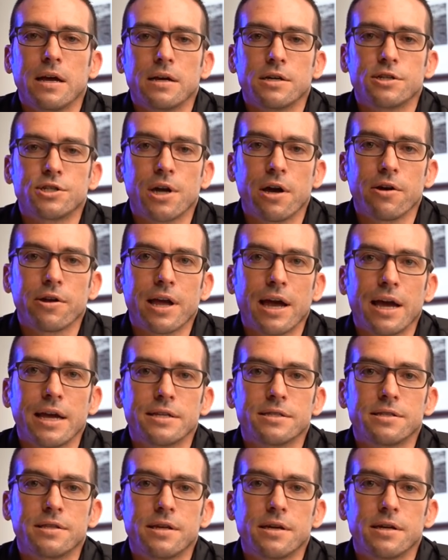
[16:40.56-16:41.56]

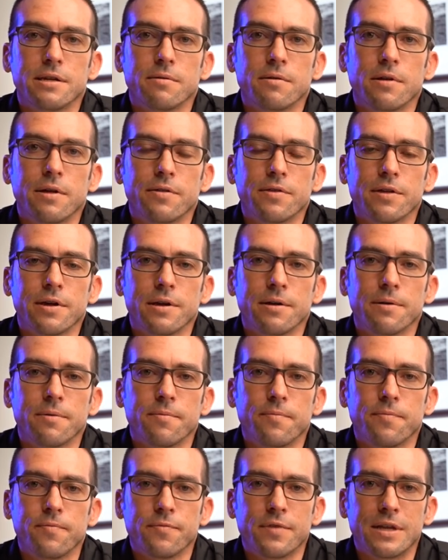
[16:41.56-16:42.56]
Showcase the
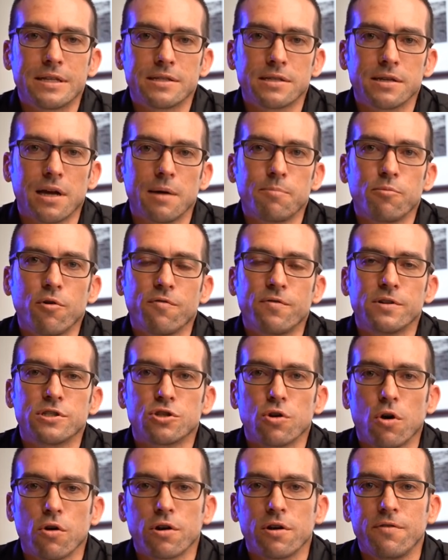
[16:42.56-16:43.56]
type of
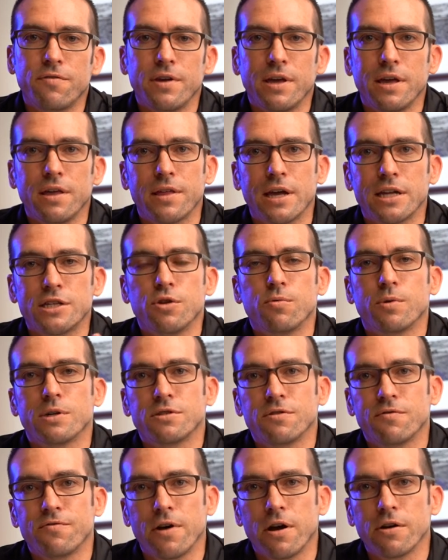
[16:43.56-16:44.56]
photography that you want
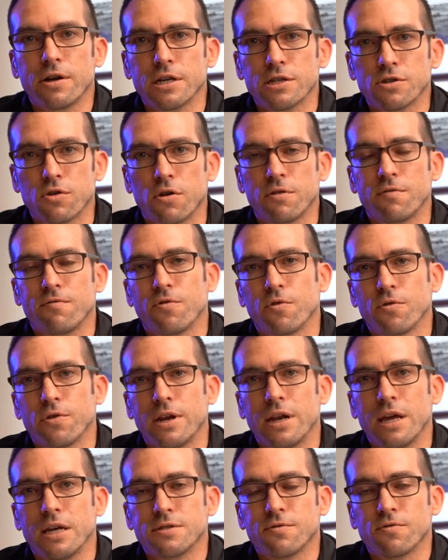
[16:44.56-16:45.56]
to focus on for the
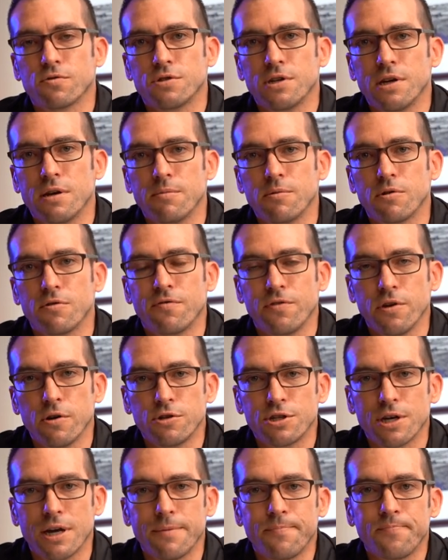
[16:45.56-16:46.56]
next foreseeable
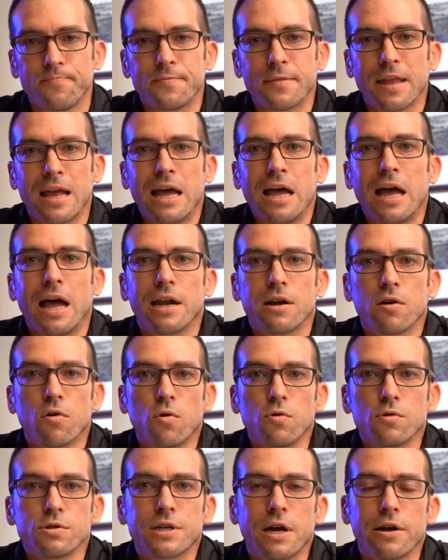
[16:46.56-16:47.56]
future. And
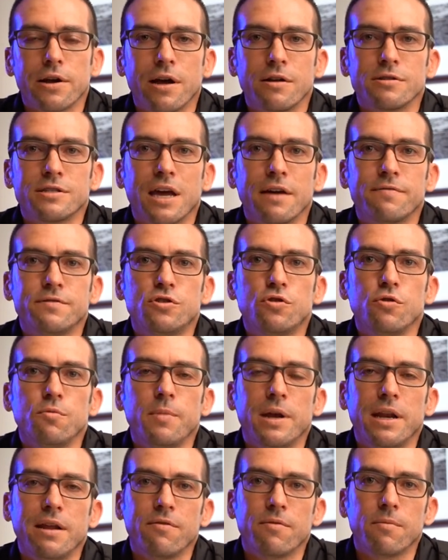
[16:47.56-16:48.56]
also, don't have too
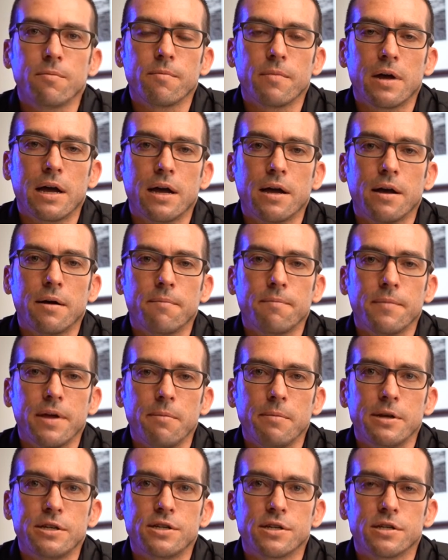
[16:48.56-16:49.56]
many
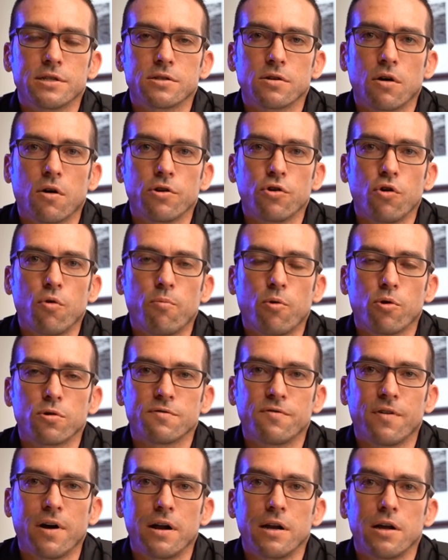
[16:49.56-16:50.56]
images on your
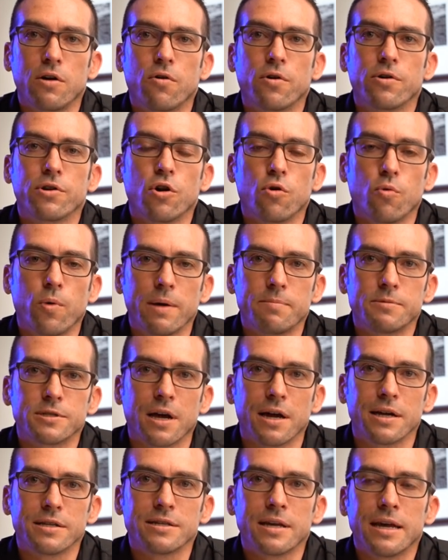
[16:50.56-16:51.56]
portfolio on your
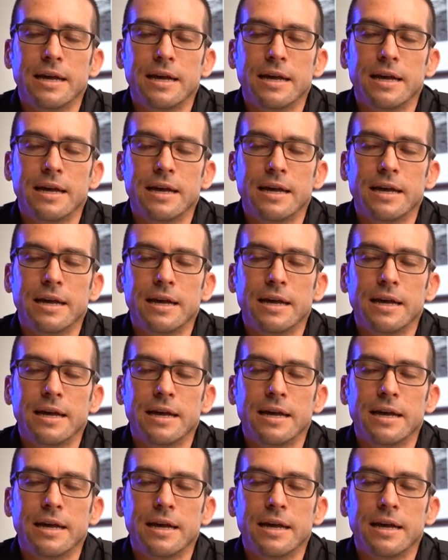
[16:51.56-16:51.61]
website.